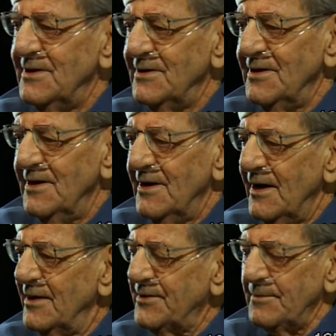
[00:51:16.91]
I kept
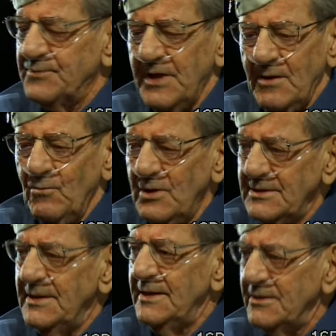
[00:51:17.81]
thinking, what the hell's
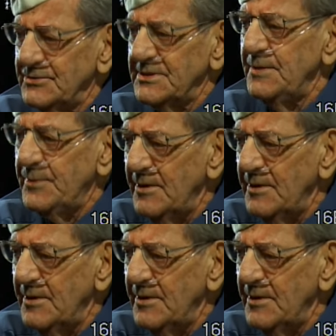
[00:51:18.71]
keeping him up?